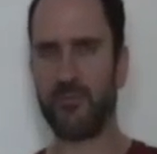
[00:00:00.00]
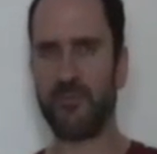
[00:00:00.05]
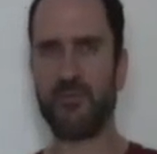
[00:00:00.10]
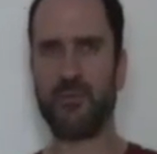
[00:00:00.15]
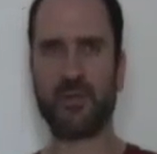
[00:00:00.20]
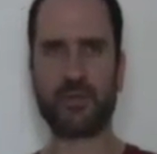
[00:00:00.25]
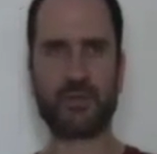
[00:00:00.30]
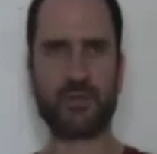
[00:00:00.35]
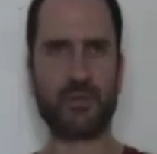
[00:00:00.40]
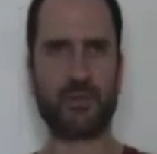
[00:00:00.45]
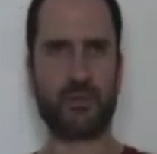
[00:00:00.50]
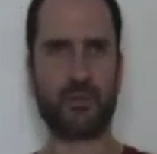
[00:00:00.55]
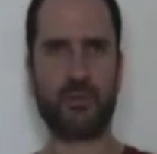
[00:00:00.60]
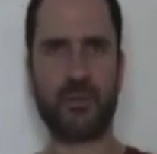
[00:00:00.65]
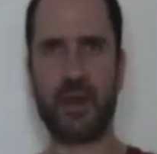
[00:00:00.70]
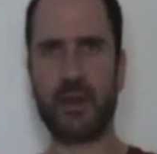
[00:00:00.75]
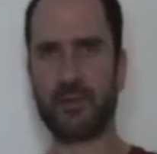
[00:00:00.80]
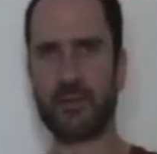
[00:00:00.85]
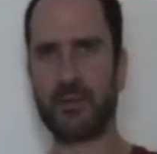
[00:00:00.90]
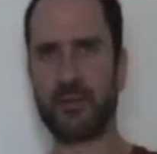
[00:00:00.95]
vicious
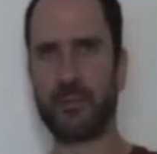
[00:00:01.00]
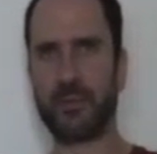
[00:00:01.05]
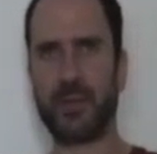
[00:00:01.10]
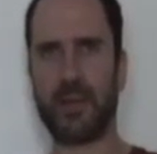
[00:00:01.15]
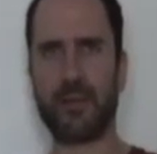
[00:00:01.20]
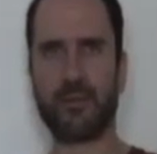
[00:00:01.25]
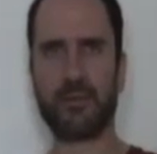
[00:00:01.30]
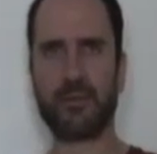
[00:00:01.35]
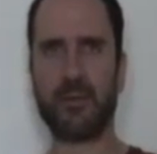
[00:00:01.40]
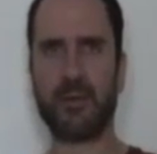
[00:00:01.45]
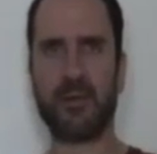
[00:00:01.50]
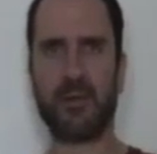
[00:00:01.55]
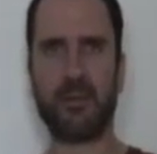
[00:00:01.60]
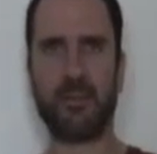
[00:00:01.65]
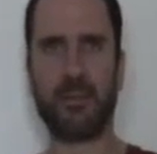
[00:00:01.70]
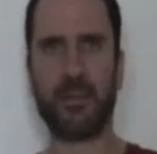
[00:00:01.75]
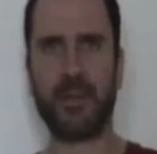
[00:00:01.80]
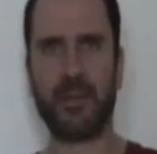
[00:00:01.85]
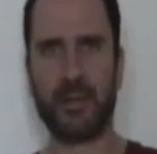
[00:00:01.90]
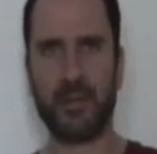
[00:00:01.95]
ground and pound
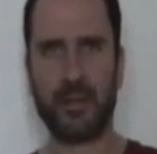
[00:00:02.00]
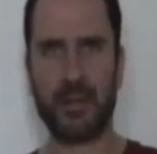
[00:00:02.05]
on him.